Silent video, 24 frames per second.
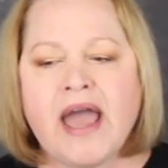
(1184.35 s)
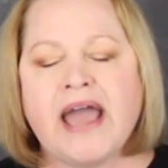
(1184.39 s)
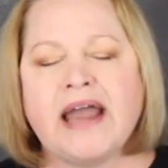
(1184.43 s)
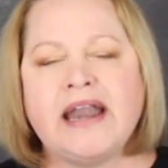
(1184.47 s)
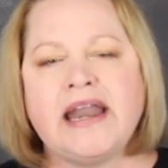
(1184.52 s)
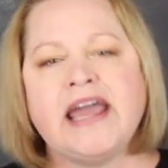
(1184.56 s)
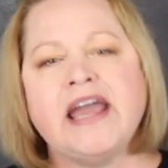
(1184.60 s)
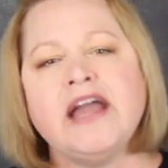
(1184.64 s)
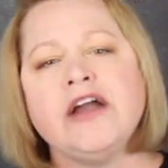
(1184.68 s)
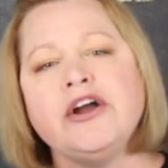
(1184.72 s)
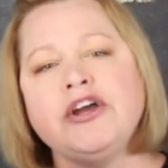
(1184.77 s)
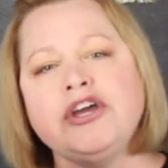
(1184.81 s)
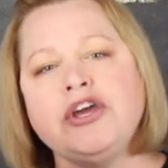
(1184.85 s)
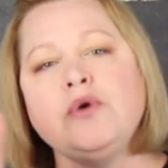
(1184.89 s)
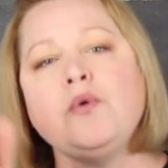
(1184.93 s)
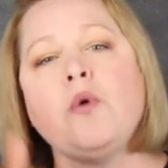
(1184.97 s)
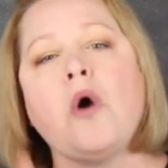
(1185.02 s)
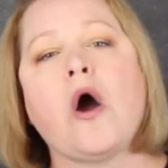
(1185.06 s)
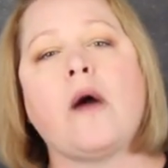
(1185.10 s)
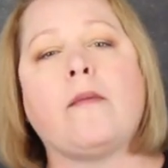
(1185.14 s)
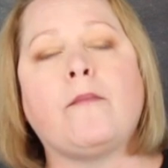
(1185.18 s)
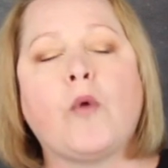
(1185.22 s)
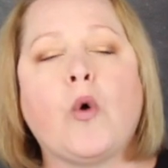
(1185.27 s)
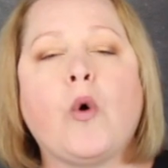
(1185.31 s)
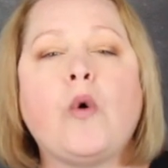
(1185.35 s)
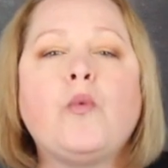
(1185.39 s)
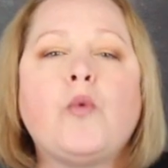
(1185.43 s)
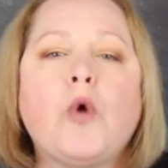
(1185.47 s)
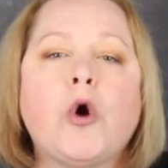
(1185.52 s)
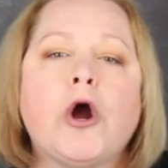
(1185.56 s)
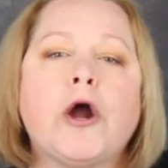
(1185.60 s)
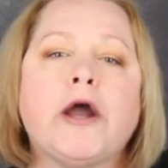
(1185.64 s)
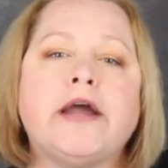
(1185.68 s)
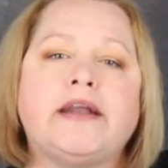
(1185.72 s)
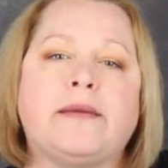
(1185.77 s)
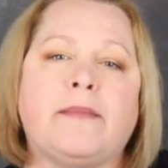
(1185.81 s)
And here you are more
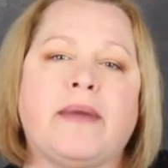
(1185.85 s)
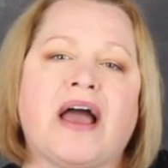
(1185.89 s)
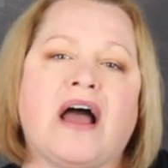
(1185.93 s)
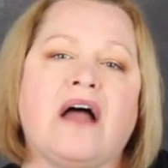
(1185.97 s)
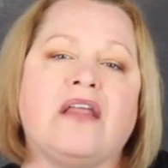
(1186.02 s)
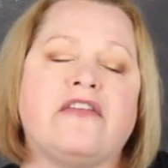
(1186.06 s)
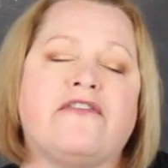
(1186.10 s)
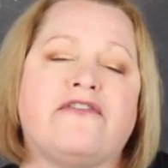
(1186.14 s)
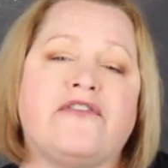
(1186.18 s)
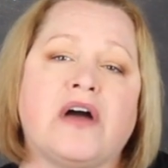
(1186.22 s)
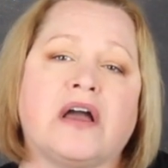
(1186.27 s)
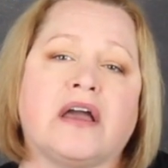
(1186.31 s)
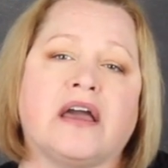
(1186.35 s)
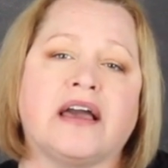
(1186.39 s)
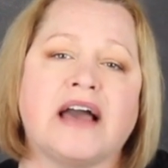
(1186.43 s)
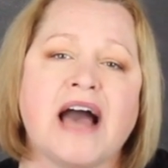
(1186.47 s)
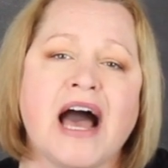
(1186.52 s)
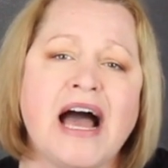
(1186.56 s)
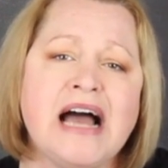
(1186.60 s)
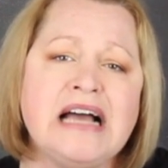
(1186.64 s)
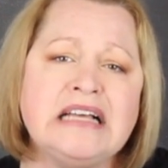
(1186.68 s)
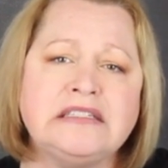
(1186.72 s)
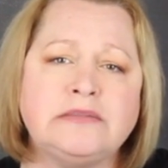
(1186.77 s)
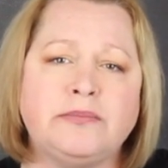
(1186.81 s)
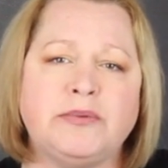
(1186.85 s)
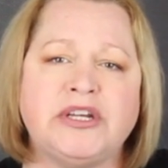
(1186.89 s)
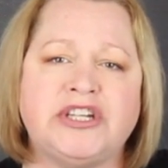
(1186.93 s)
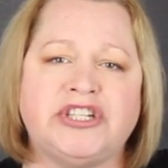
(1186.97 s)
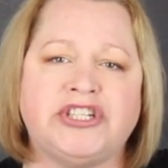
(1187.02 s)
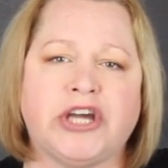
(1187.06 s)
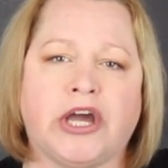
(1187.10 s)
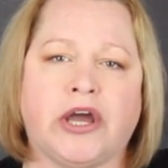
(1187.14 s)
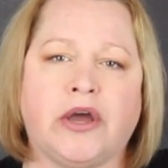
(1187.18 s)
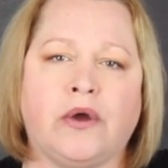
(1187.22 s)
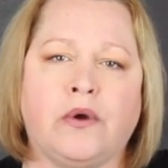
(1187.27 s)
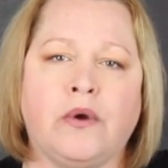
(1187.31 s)
worried about the fucking Cosby
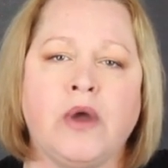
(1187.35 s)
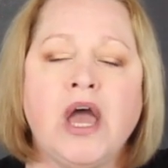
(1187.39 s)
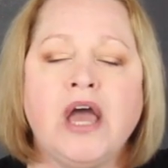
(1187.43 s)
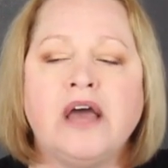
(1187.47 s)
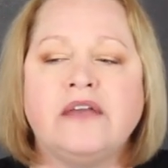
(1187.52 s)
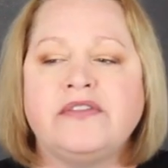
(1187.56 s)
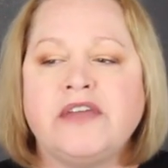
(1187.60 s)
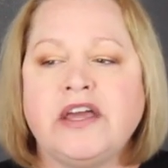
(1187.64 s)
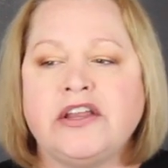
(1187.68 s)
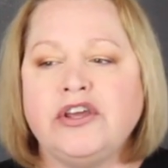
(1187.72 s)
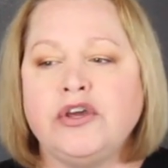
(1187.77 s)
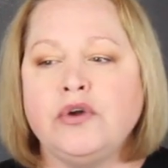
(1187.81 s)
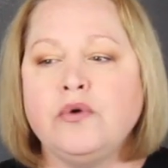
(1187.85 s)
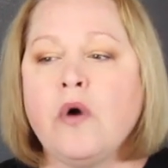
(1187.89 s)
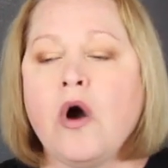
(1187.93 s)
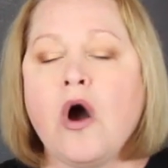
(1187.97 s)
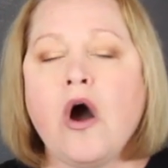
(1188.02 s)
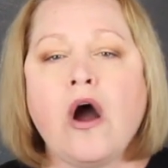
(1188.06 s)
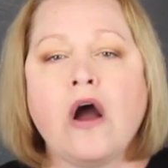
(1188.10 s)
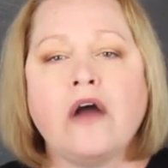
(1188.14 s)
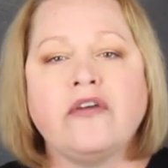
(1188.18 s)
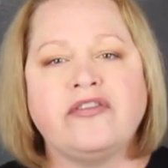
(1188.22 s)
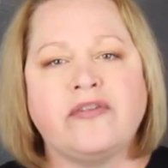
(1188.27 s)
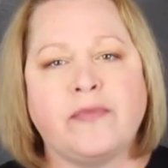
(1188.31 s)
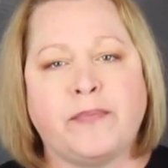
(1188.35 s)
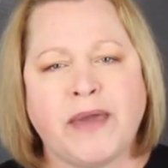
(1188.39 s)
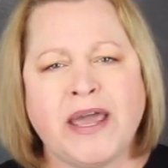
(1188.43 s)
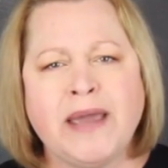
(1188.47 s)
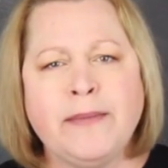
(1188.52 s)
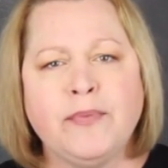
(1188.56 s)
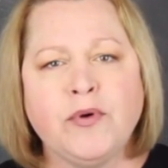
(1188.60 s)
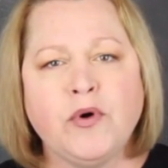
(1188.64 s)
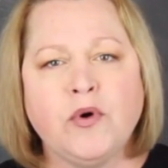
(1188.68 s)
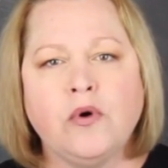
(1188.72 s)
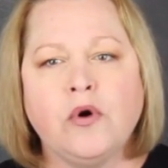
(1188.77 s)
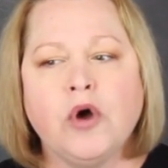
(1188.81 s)
show than you are the
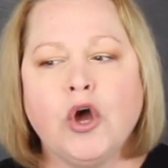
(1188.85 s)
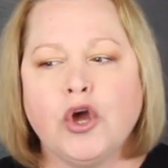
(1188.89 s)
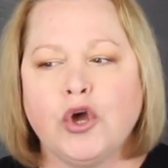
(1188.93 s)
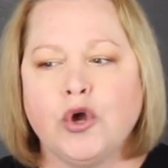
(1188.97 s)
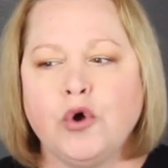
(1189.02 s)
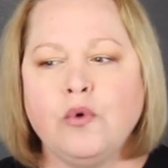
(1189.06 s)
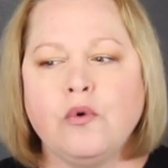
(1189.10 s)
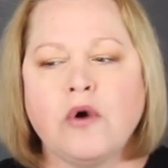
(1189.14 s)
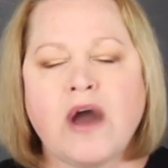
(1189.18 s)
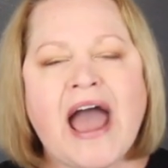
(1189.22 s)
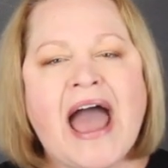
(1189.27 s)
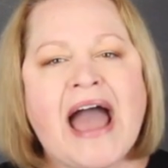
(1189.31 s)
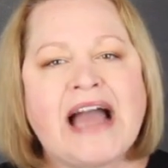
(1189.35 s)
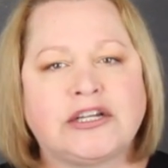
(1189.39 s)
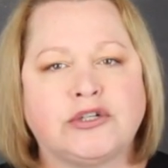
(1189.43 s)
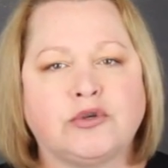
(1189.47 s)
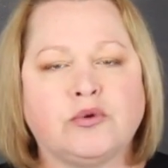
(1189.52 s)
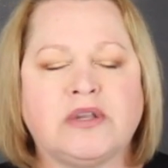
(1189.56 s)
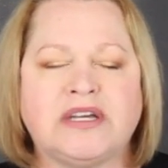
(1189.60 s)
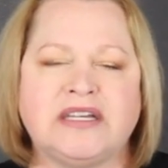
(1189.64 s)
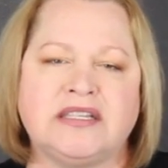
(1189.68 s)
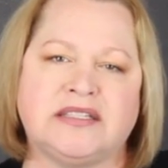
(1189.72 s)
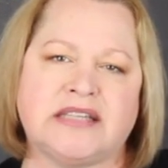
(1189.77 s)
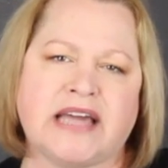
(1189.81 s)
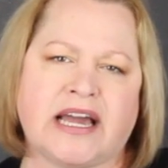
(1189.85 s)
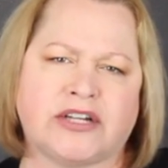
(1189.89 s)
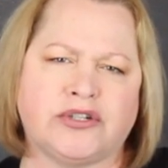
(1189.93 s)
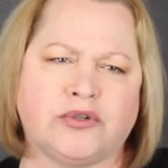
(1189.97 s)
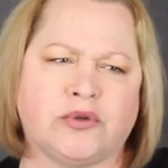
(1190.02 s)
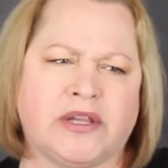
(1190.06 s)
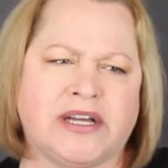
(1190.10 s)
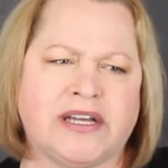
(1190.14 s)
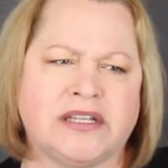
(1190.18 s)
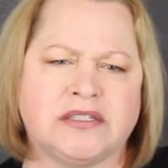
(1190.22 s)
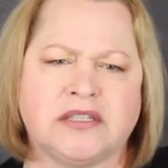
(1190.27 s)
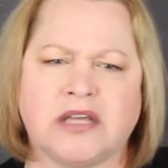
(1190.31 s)
people who were actually
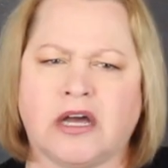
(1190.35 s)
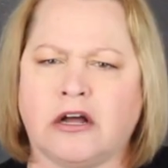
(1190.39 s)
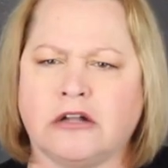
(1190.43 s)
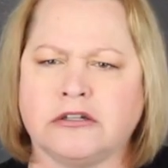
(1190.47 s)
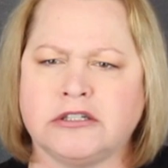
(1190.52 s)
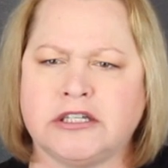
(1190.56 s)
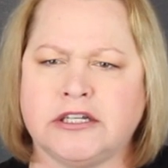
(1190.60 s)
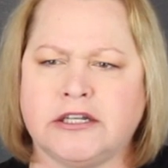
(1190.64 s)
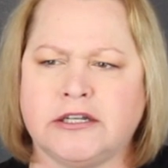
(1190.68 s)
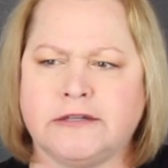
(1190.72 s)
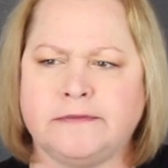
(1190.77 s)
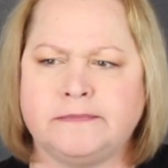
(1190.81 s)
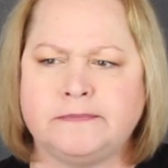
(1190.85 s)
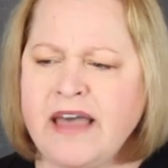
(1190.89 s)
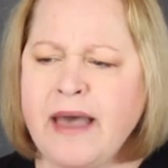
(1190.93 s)
sexually assaulted.